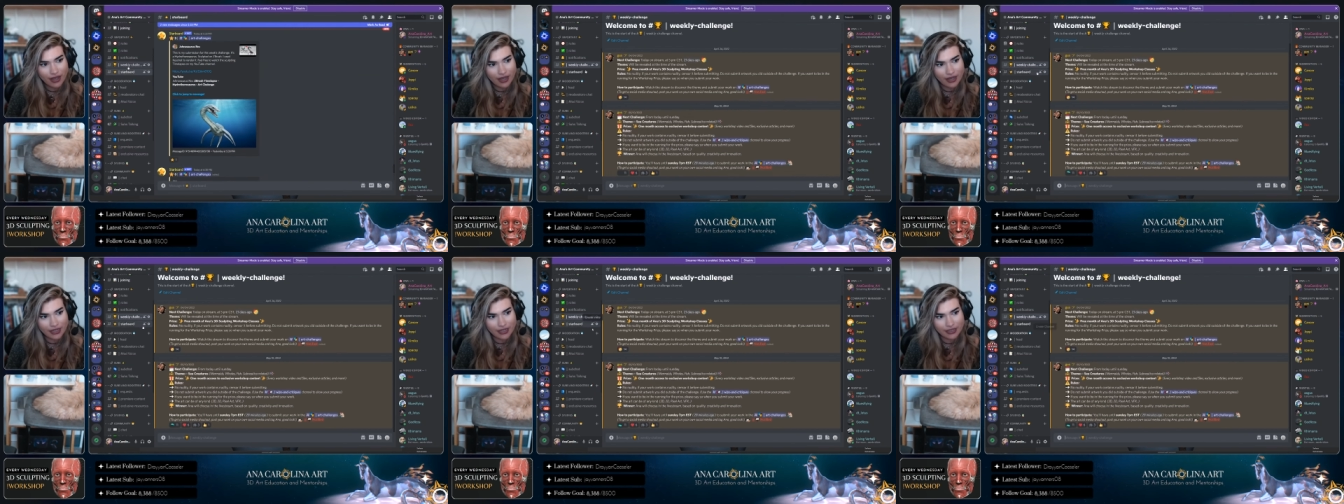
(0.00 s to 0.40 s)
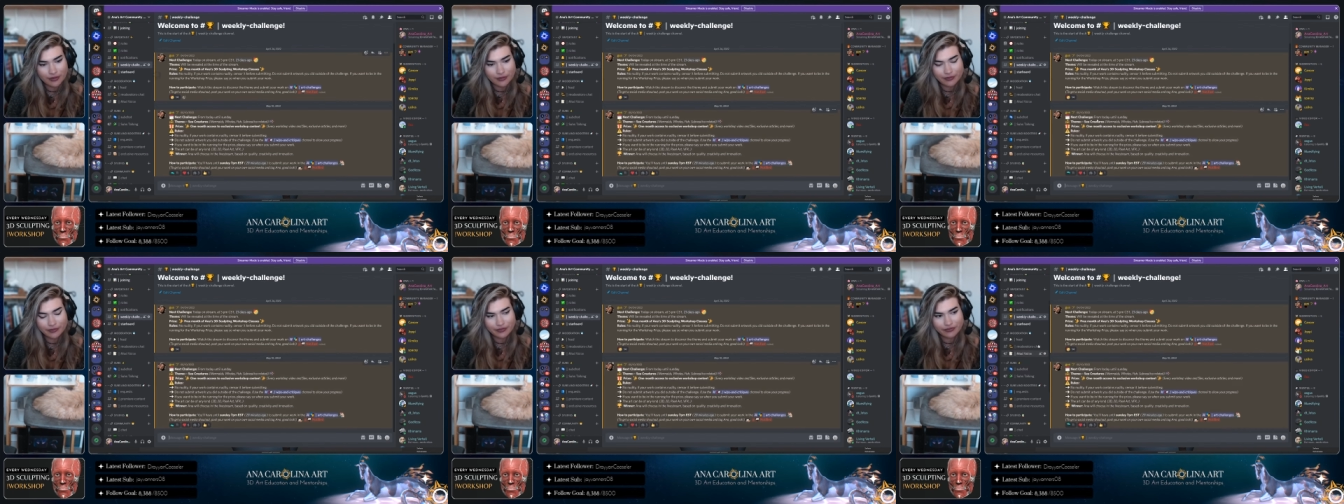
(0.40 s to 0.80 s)

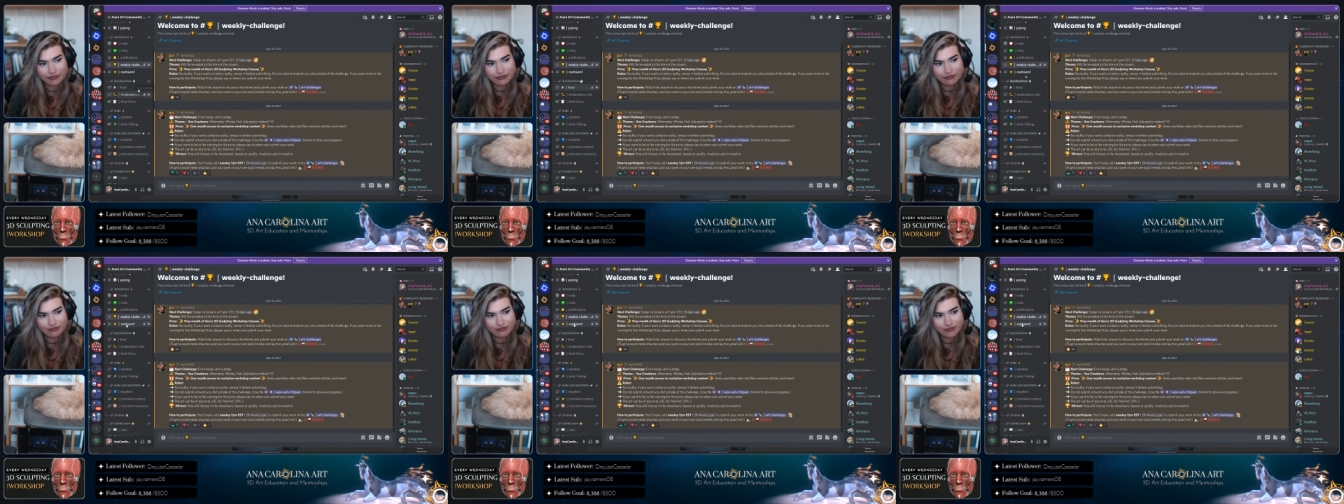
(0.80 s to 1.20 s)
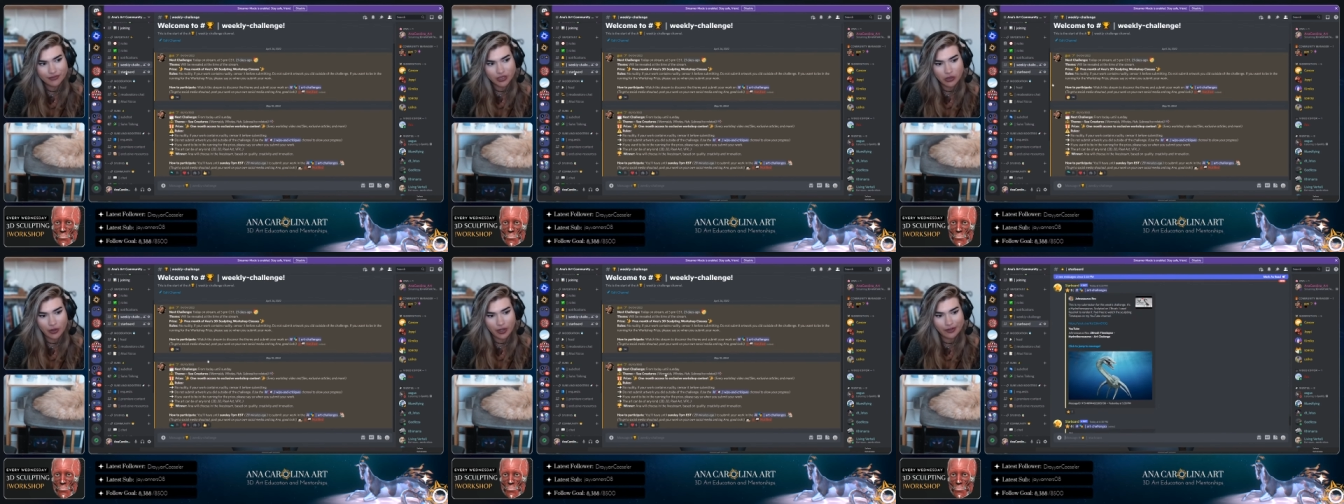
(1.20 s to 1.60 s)

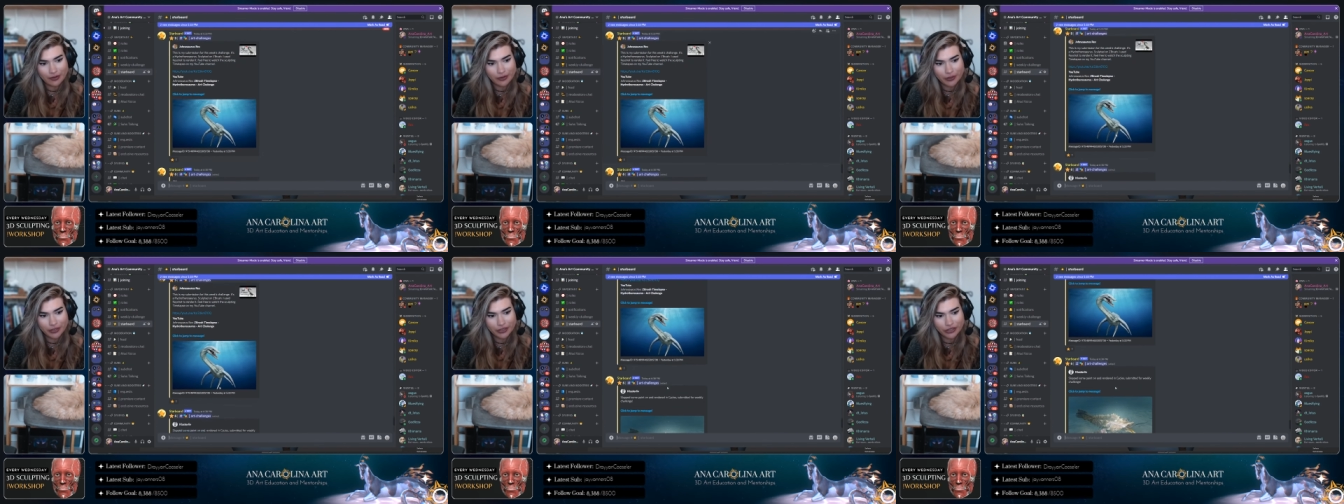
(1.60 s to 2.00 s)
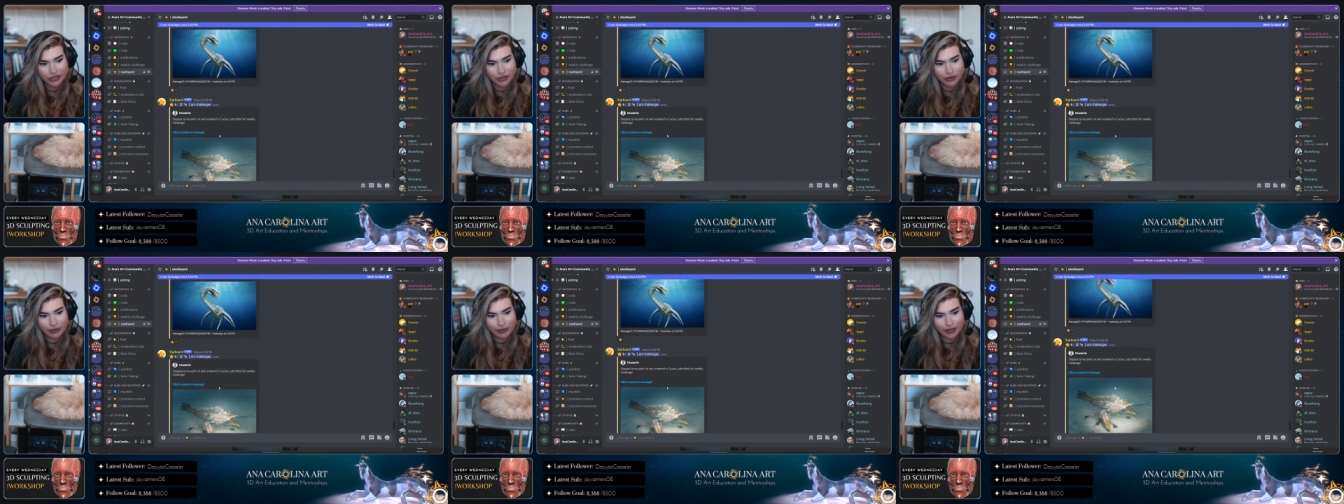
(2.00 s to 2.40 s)
So I don't know what to
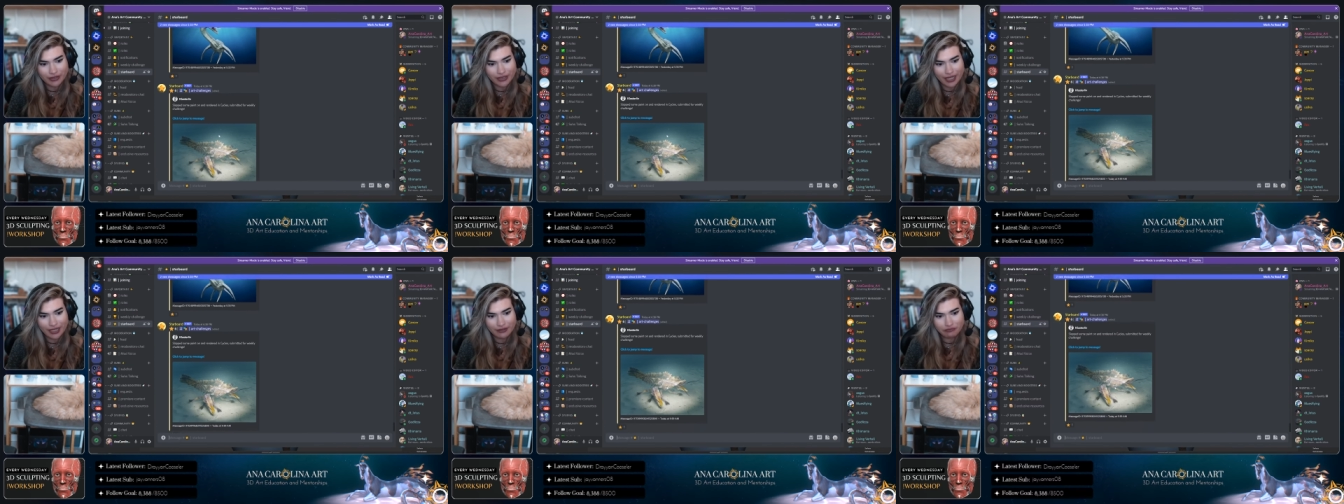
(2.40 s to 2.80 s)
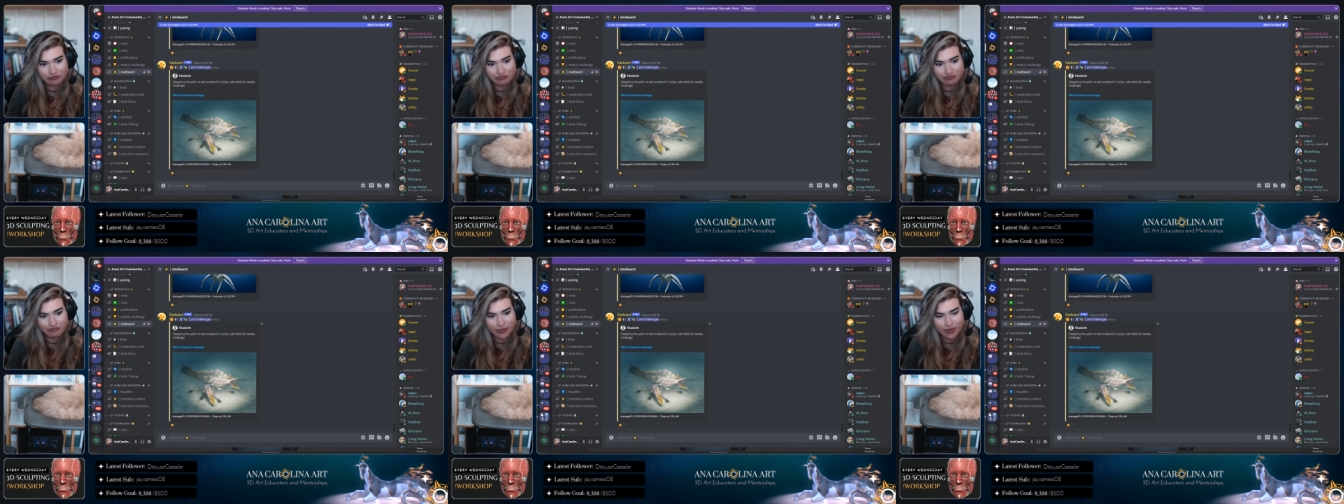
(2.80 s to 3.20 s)
do about that
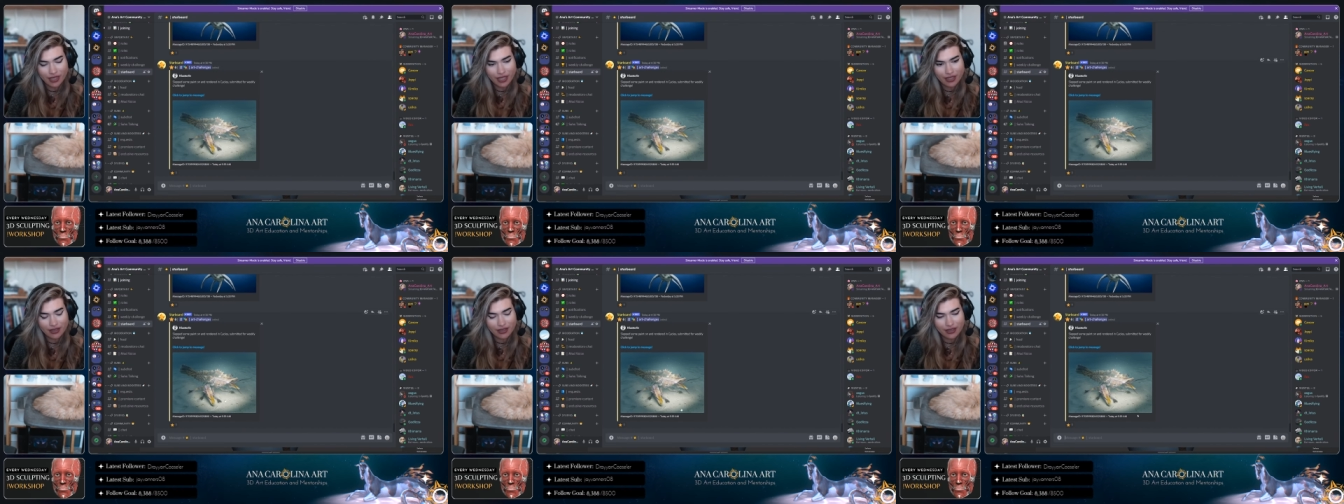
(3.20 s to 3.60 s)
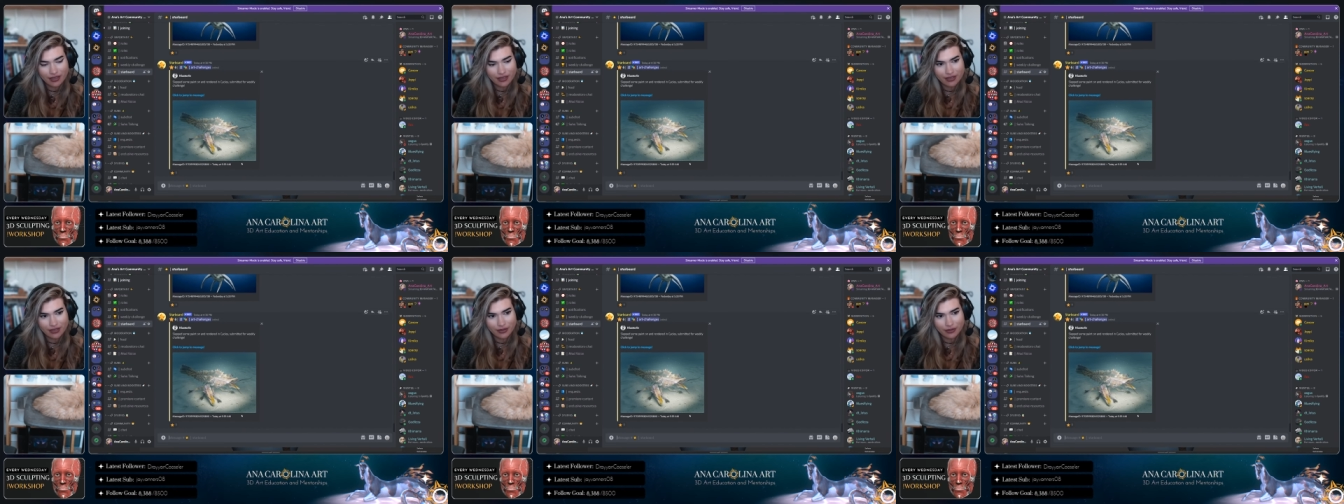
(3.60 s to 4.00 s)

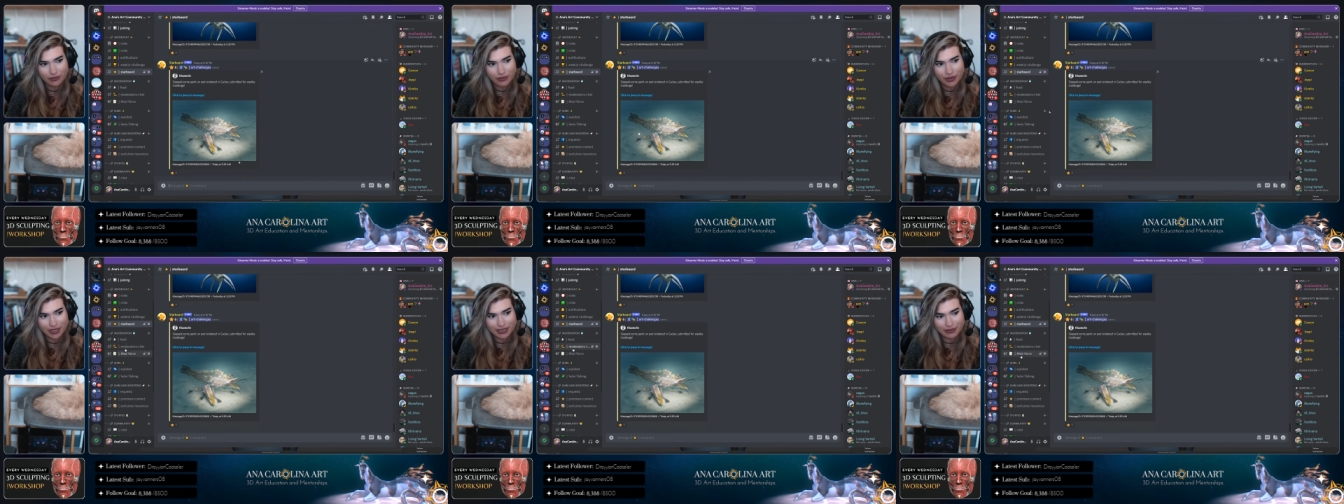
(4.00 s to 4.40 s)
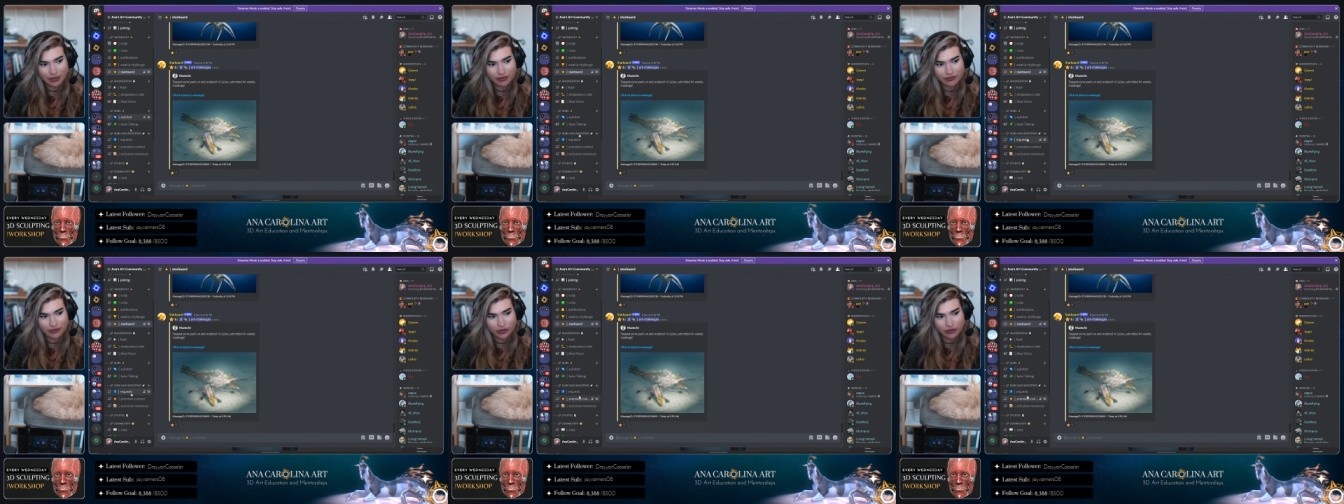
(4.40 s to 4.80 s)
because
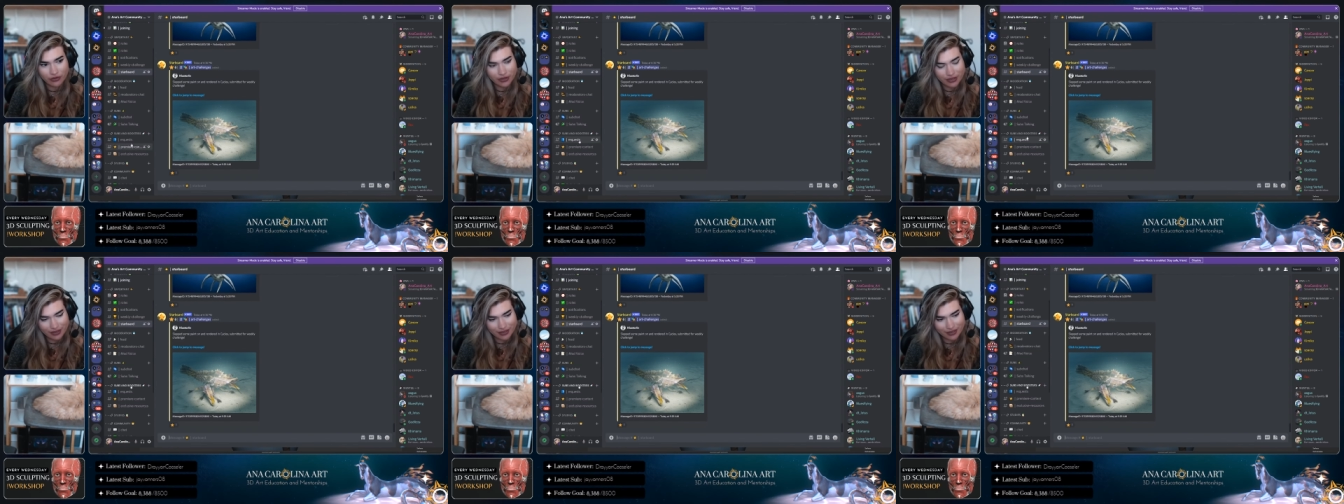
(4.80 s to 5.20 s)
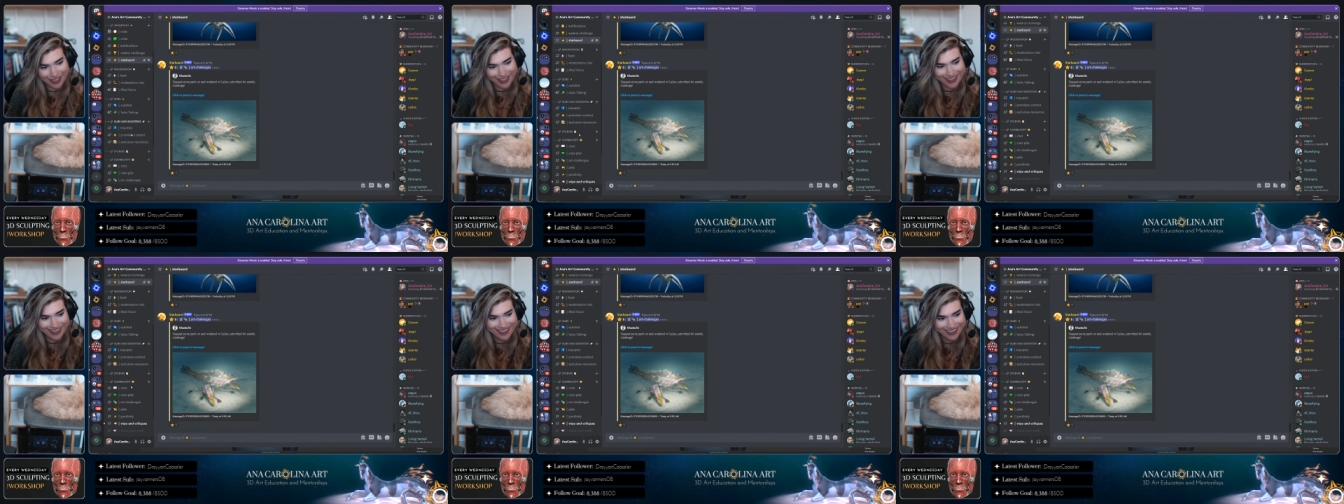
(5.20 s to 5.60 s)
I'm confused.